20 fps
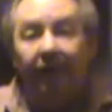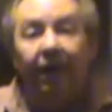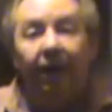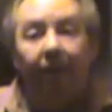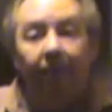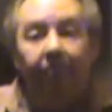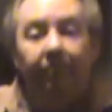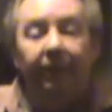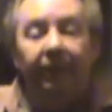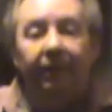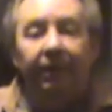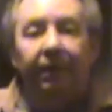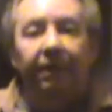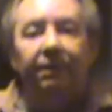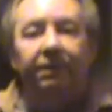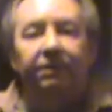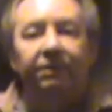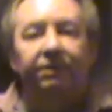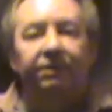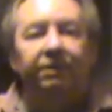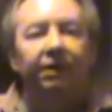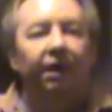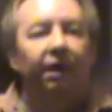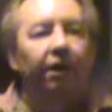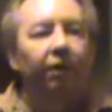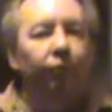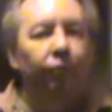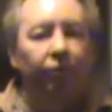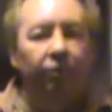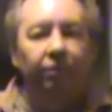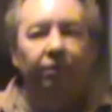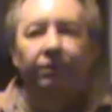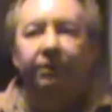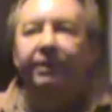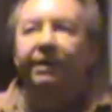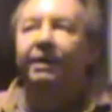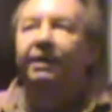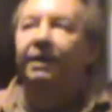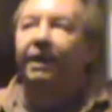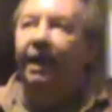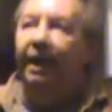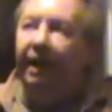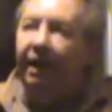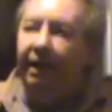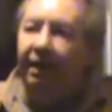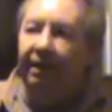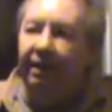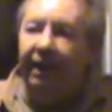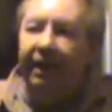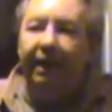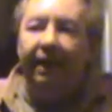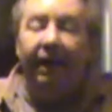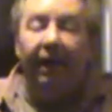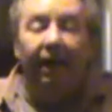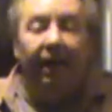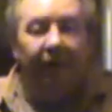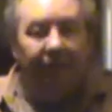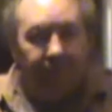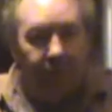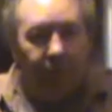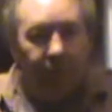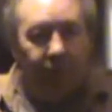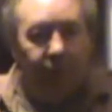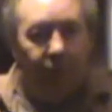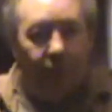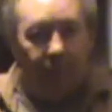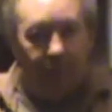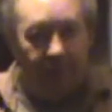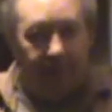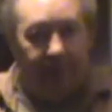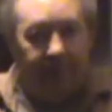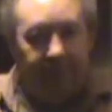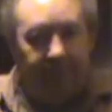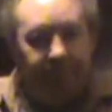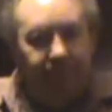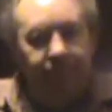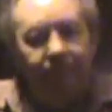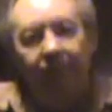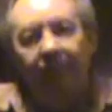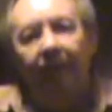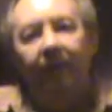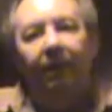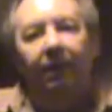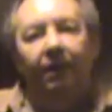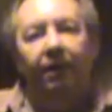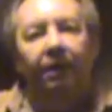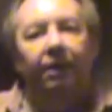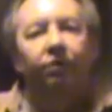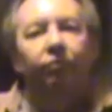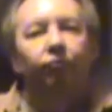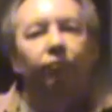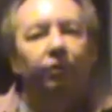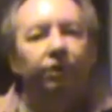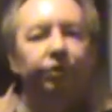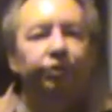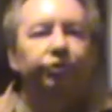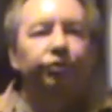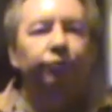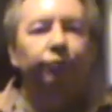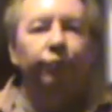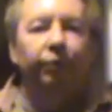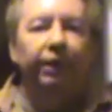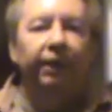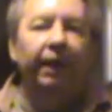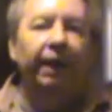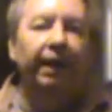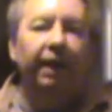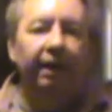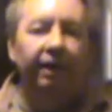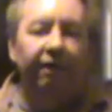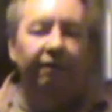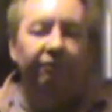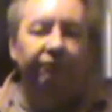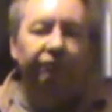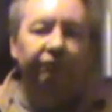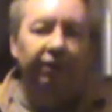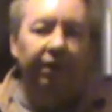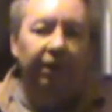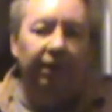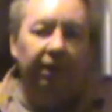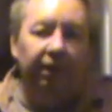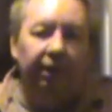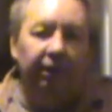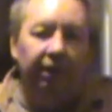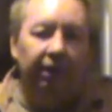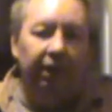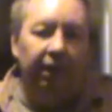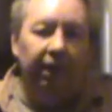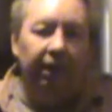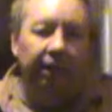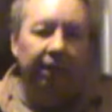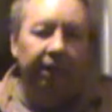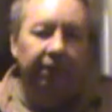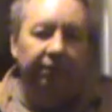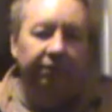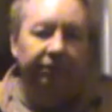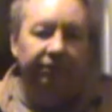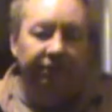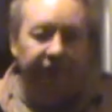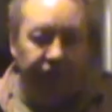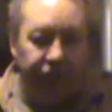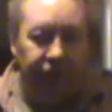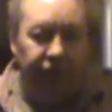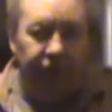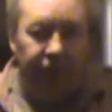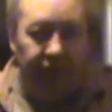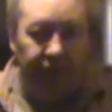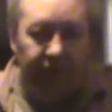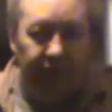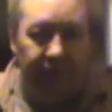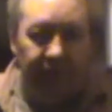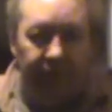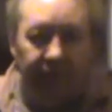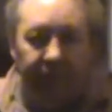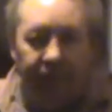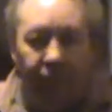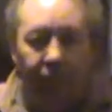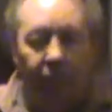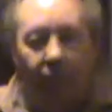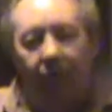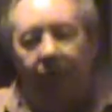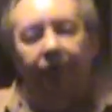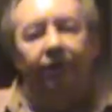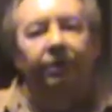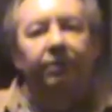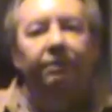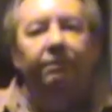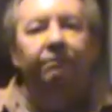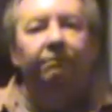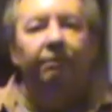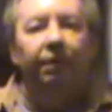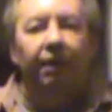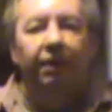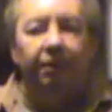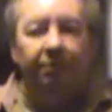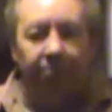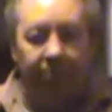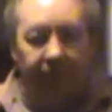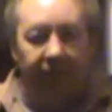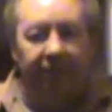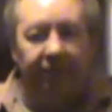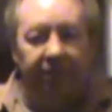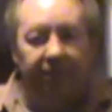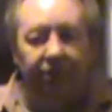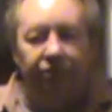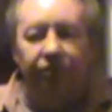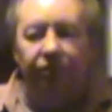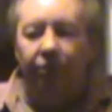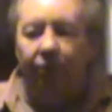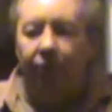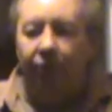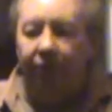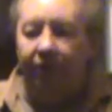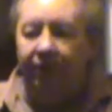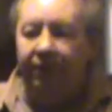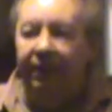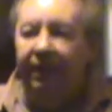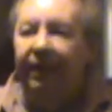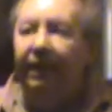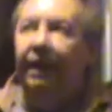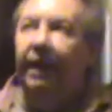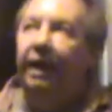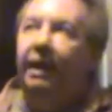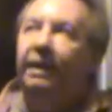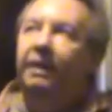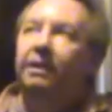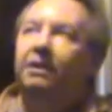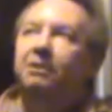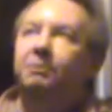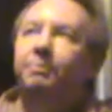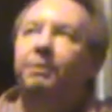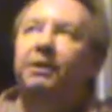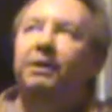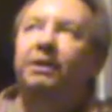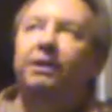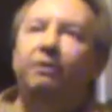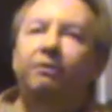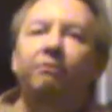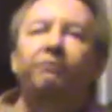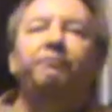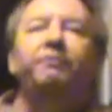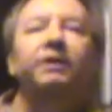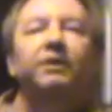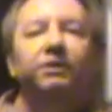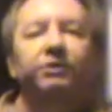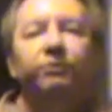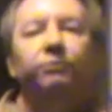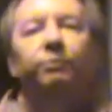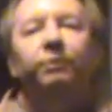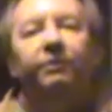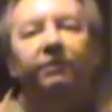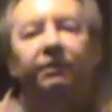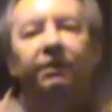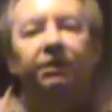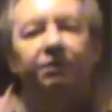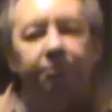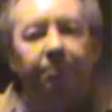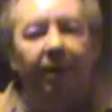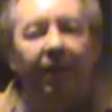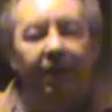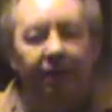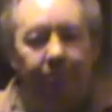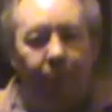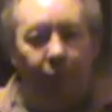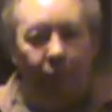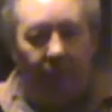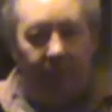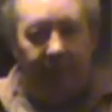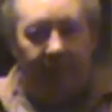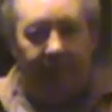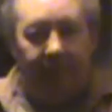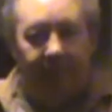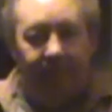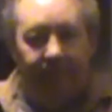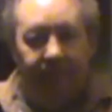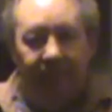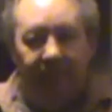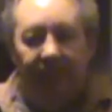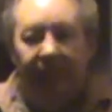up because we're looking at a hybrid organ in which we have a digital organ, a complete digital organ, and it has been interfaced with this pipe organ.